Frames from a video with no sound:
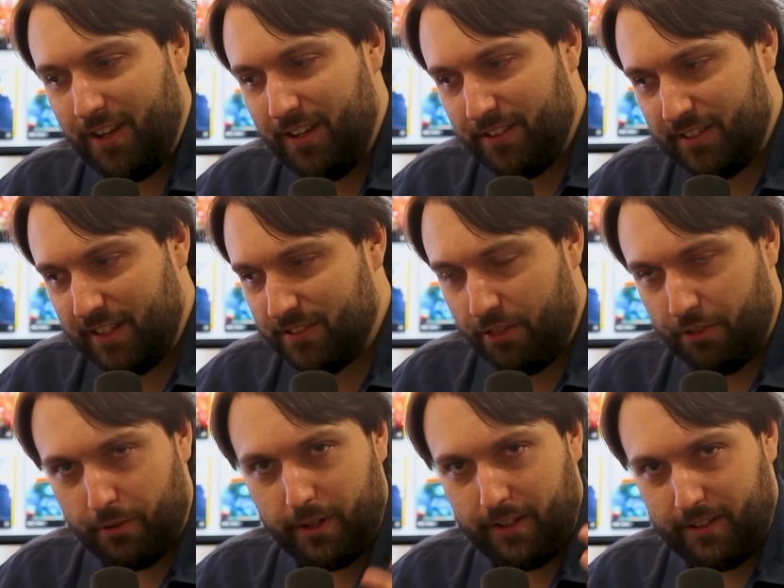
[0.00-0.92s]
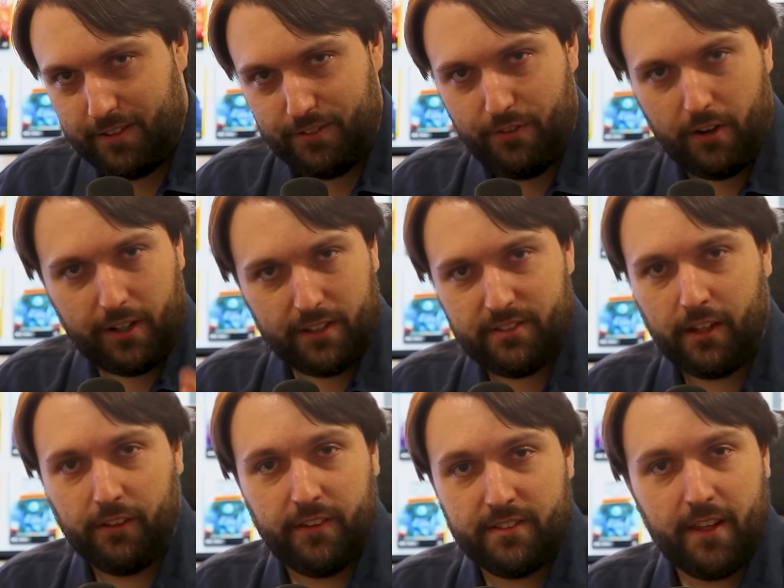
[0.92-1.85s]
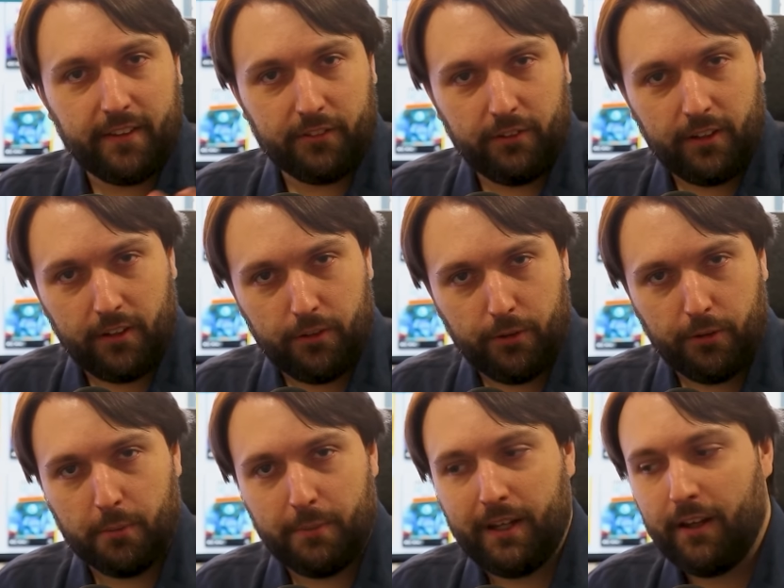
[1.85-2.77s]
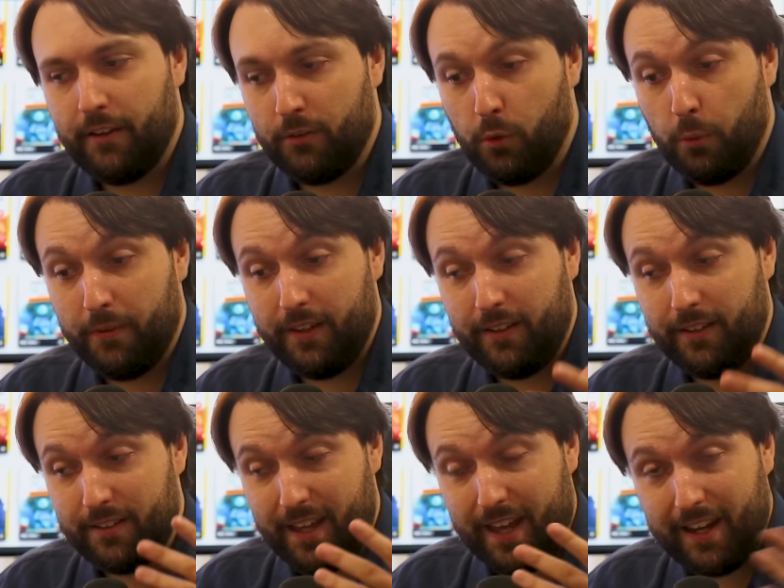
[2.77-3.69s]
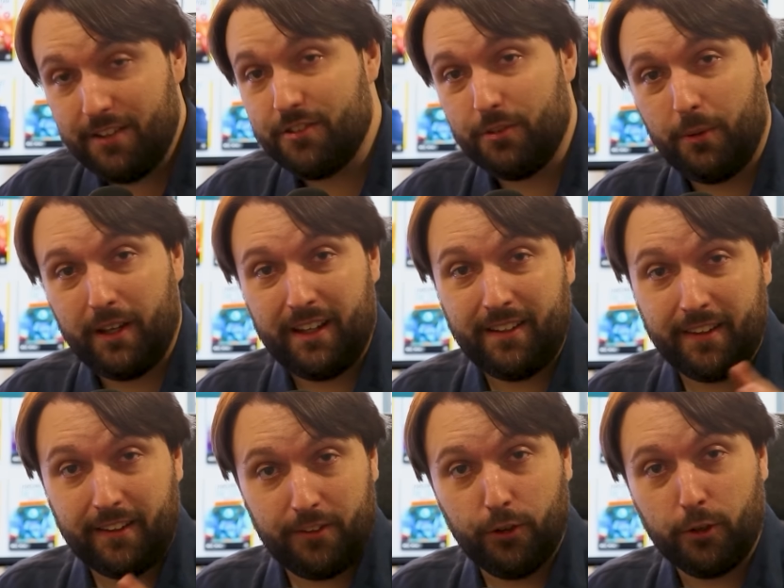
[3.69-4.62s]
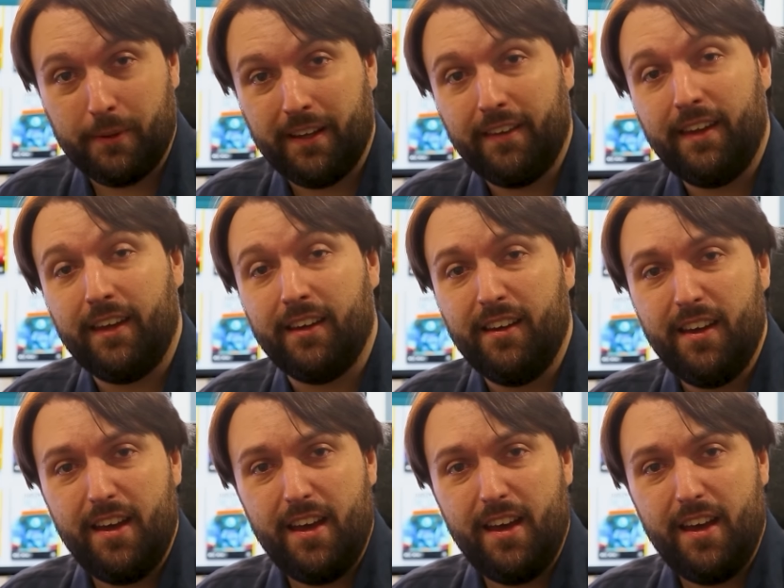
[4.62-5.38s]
Season 3 is very settled, there's nothing really to talk about. The War Within is ages away, nothing to talk about there.